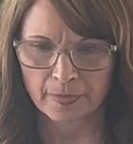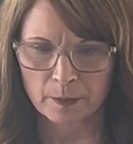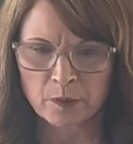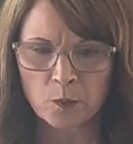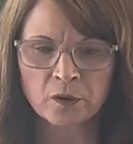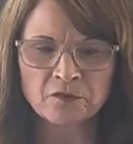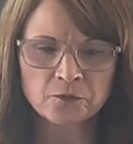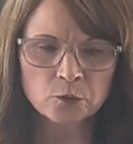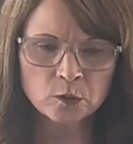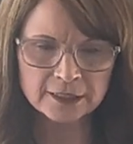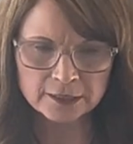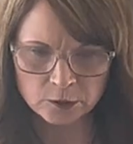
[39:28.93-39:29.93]
But when
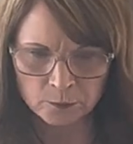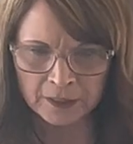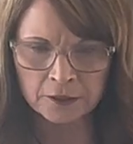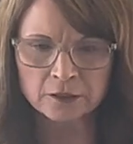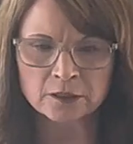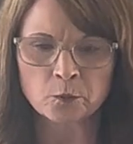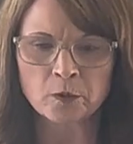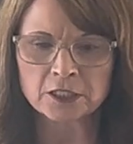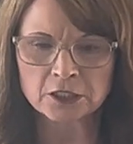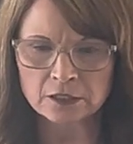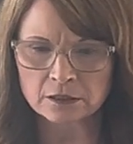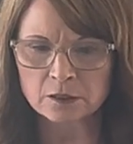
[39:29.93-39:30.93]
fully surrendered to what
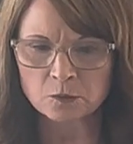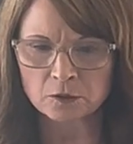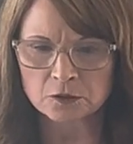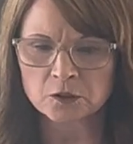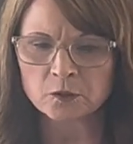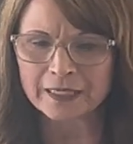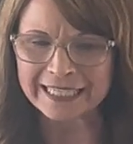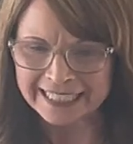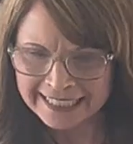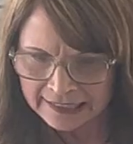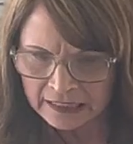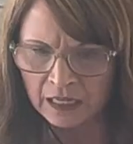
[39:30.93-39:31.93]
Jesus will do
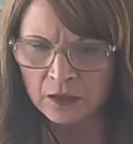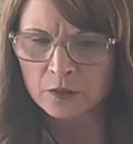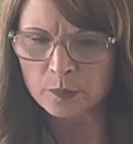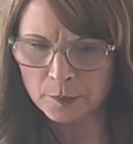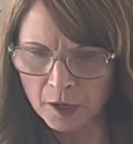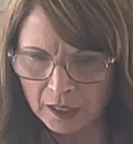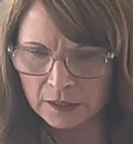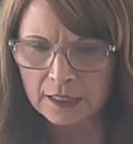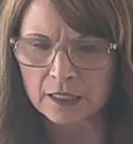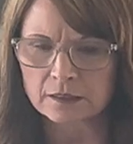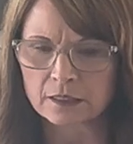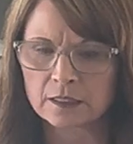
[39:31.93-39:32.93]
in the
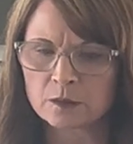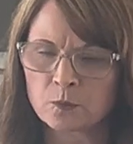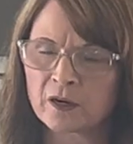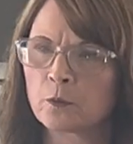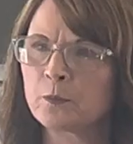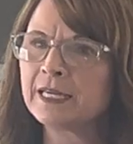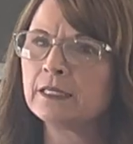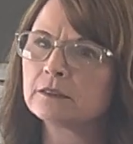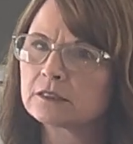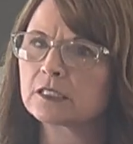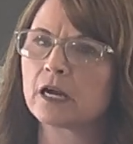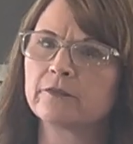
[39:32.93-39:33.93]
process is where we
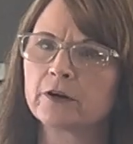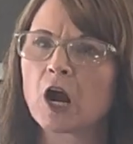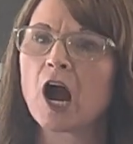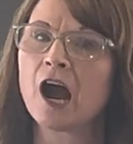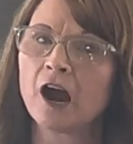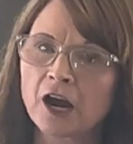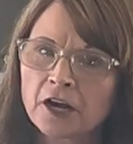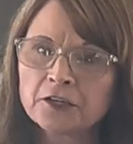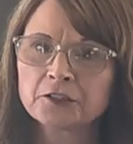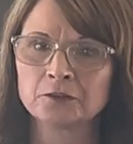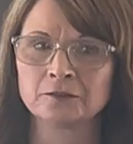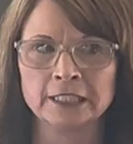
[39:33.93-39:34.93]
discover our
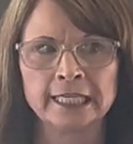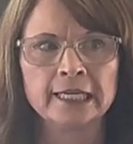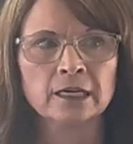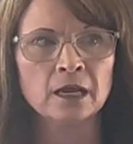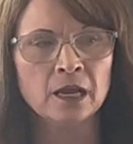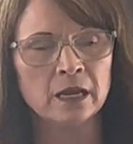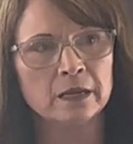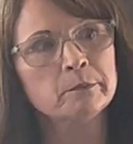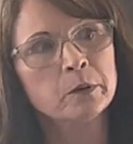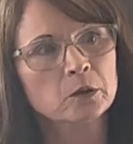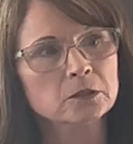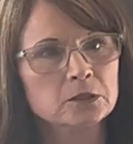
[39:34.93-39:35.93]
unique and
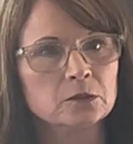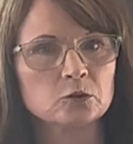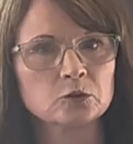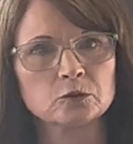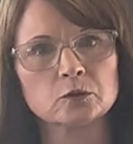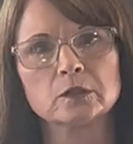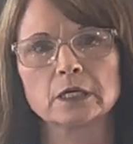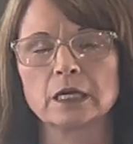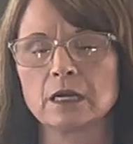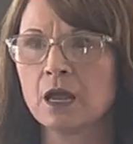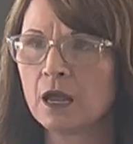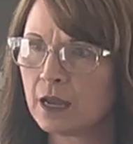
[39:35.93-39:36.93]
personal story
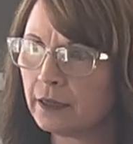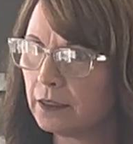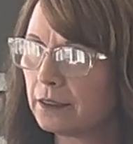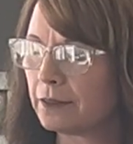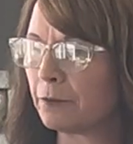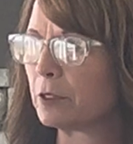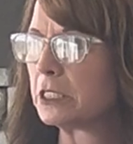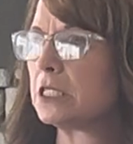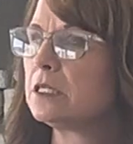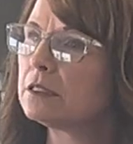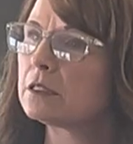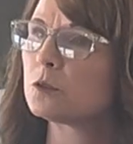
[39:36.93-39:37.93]
of what
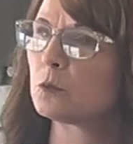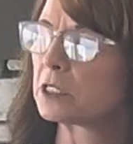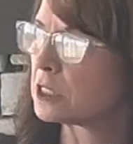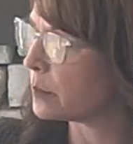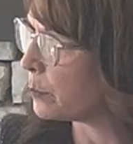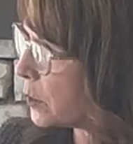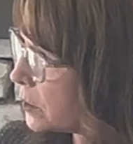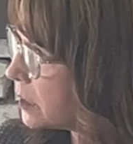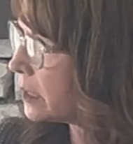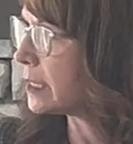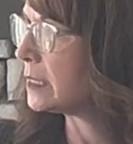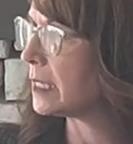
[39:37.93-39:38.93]
Jesus wants to
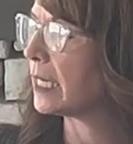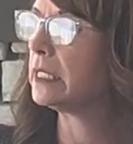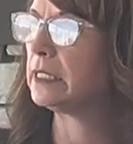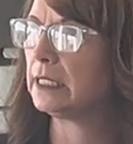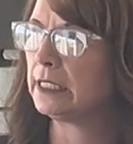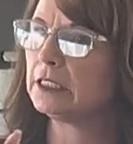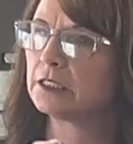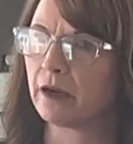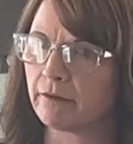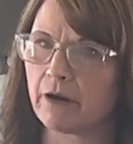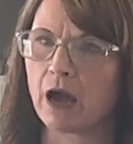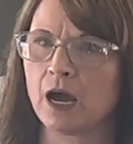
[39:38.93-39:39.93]
personally say to each
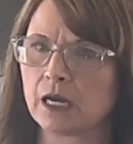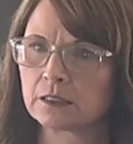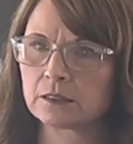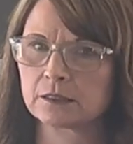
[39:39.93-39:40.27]
of us.